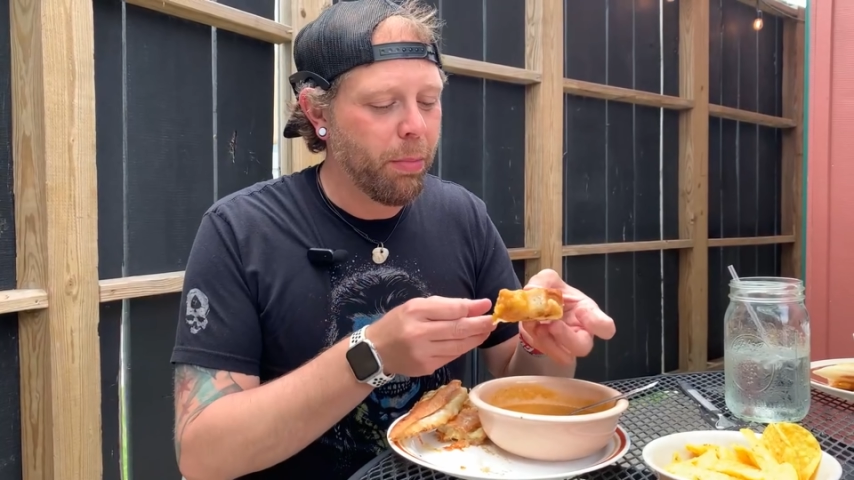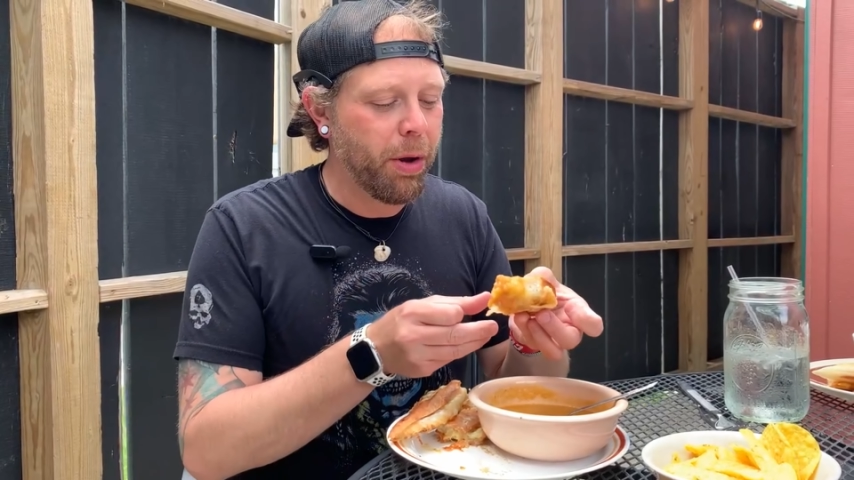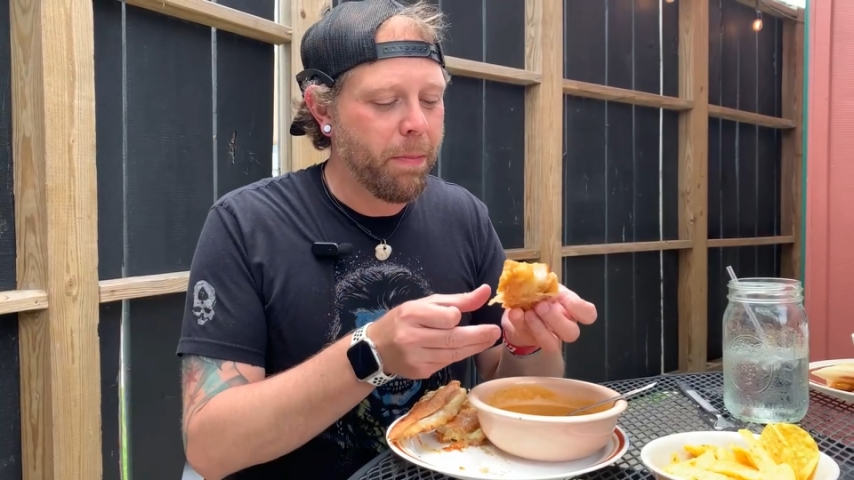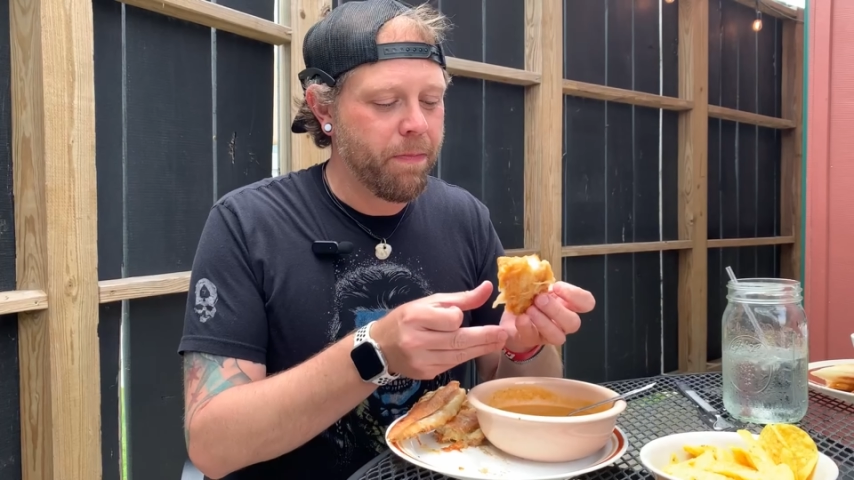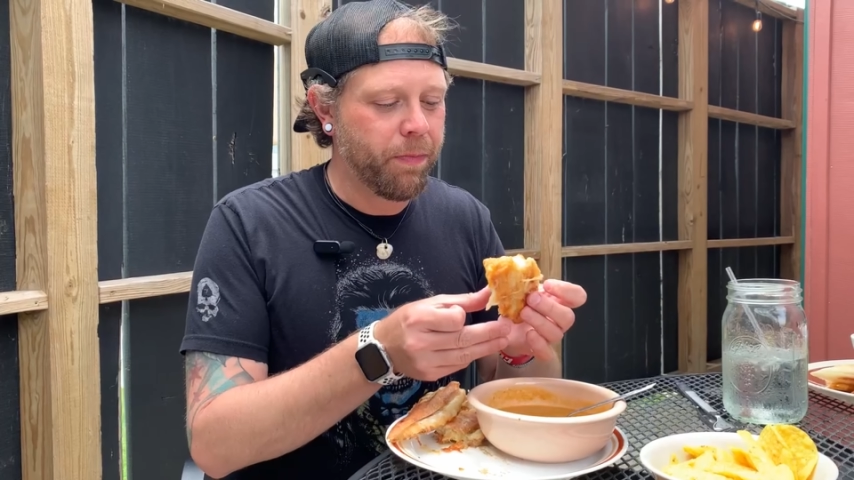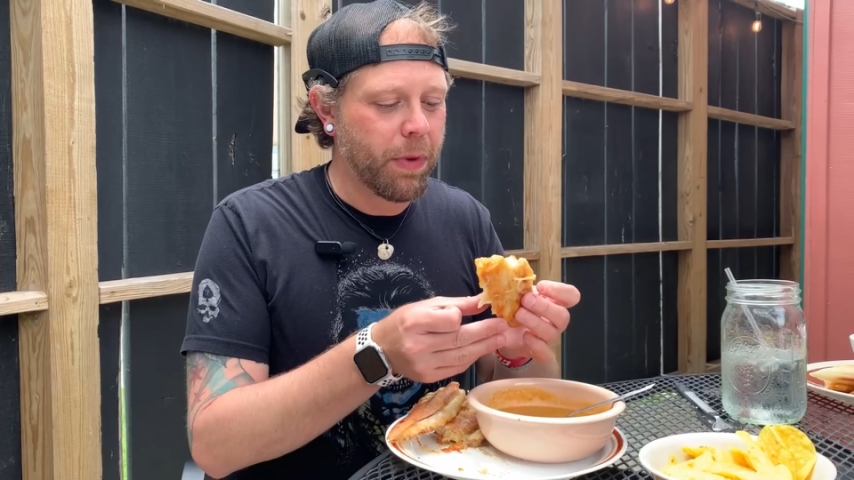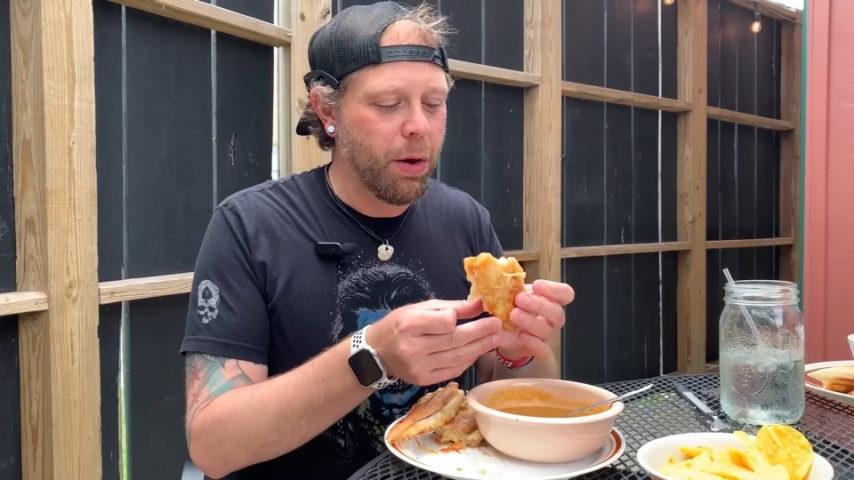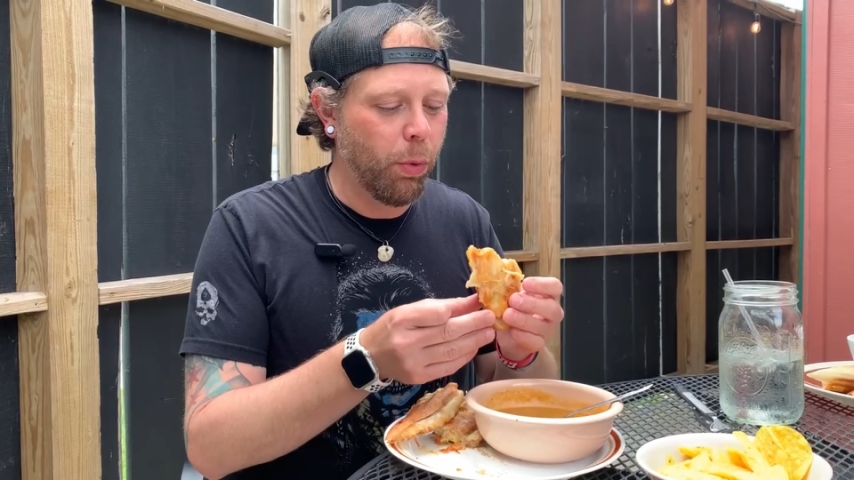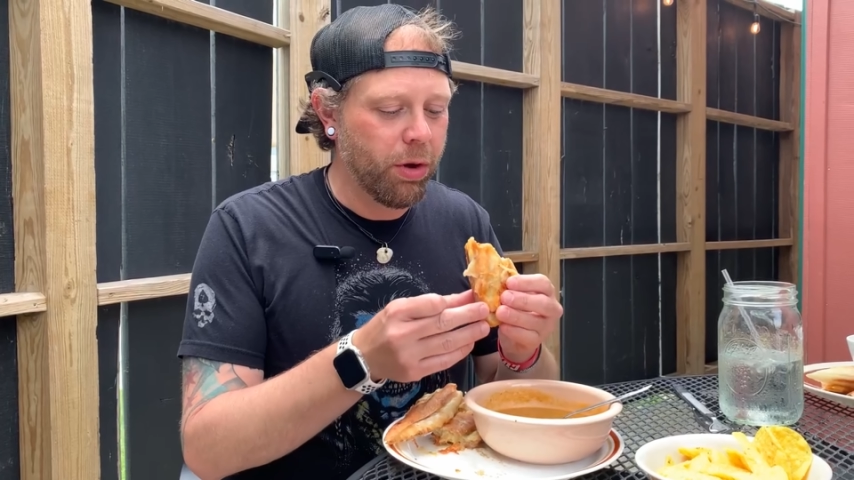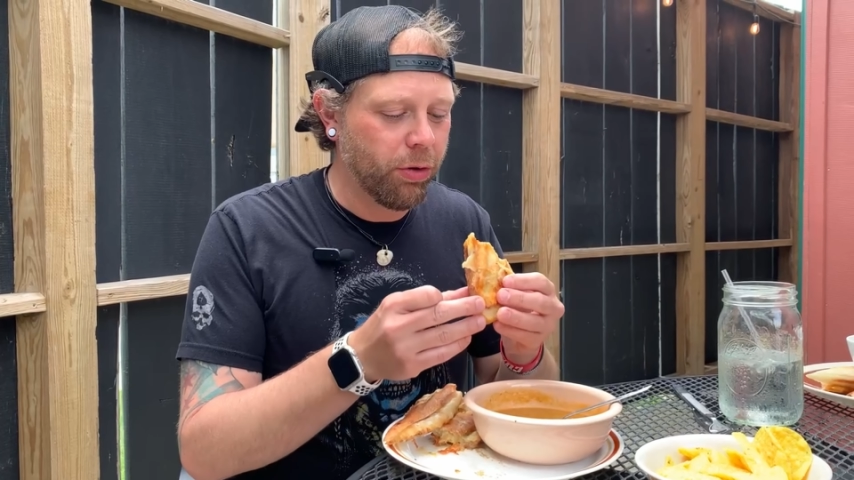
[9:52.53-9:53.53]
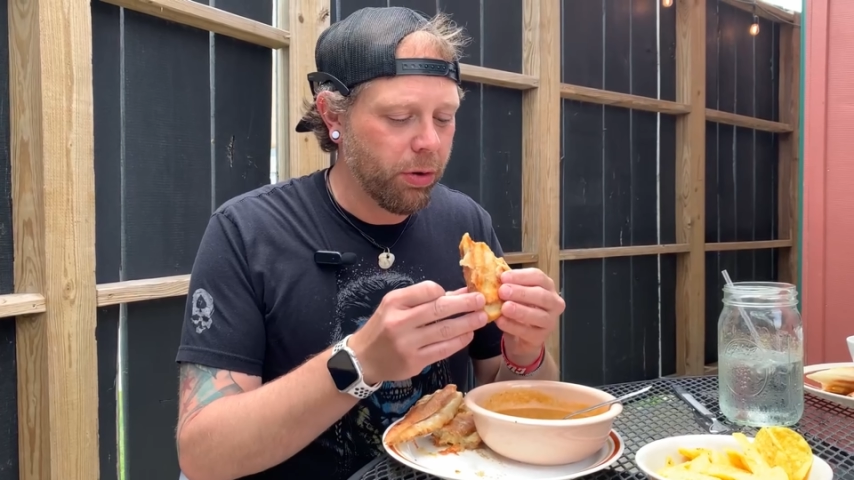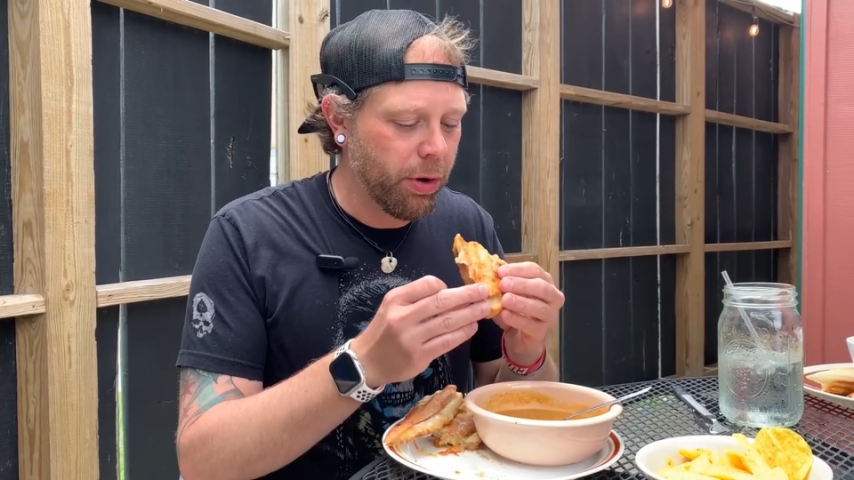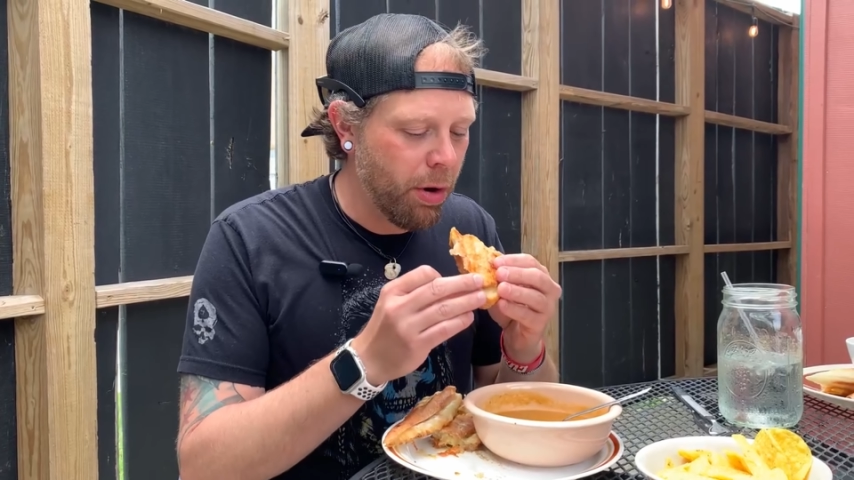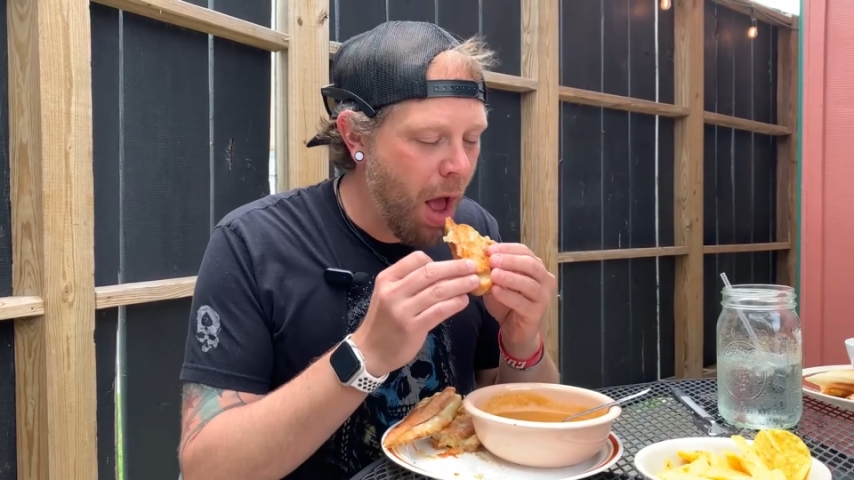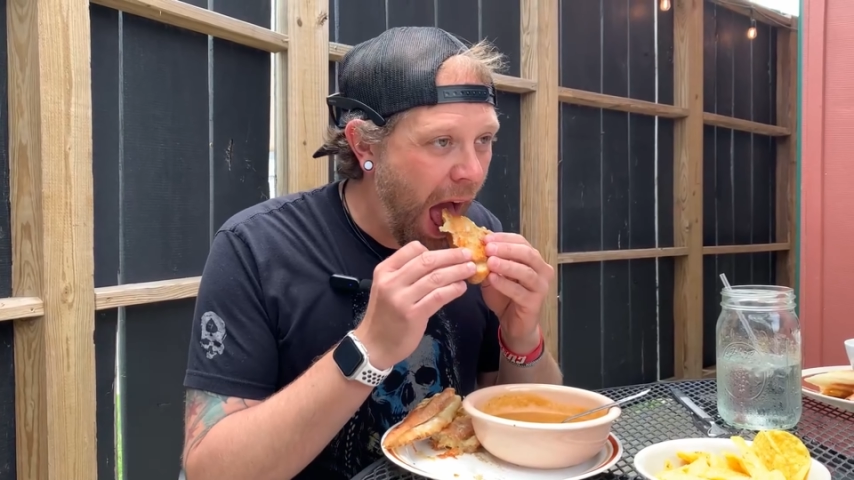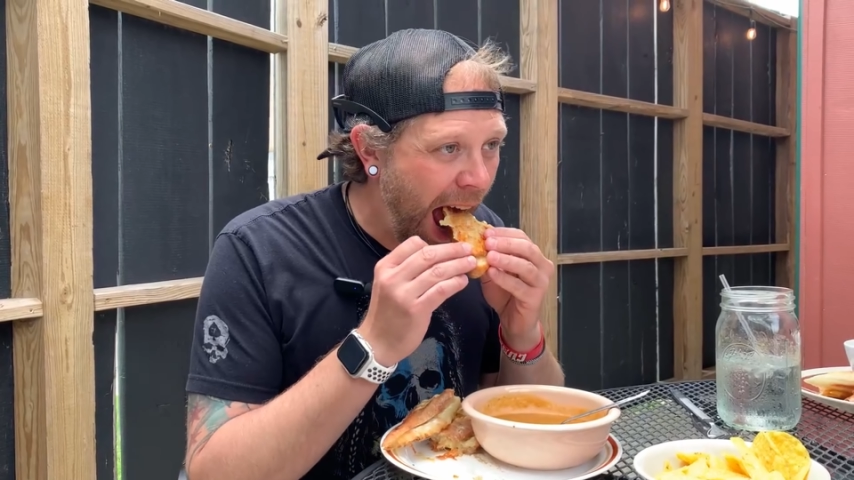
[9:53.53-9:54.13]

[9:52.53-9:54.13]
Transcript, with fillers: but it was earlier.